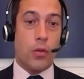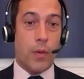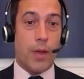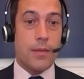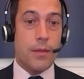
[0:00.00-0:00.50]

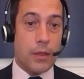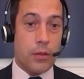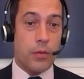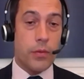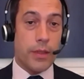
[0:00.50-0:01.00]
US
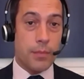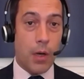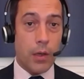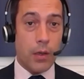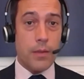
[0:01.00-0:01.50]
interest rates
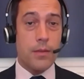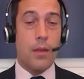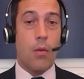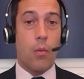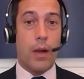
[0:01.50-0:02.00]

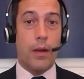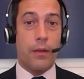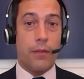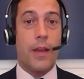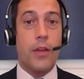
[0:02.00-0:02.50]
markets, where
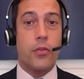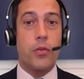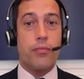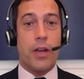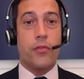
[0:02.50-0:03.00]

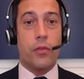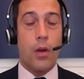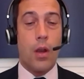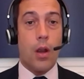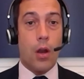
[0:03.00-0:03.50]
inflationary
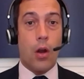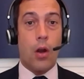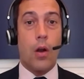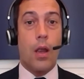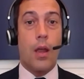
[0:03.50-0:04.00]
pressure
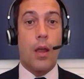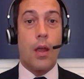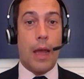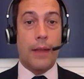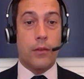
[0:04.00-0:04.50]
are
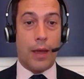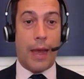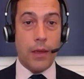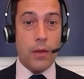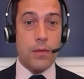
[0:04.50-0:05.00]
at the
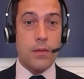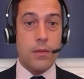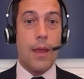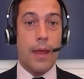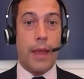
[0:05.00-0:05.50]
highest
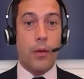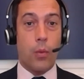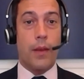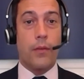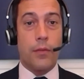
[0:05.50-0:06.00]
and
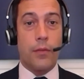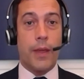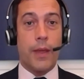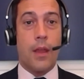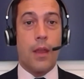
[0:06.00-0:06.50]
where the
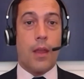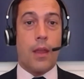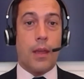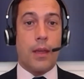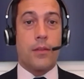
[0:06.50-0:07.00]
Fed
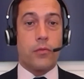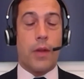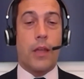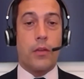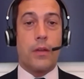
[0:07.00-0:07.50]
is
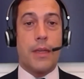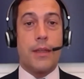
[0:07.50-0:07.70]
gradually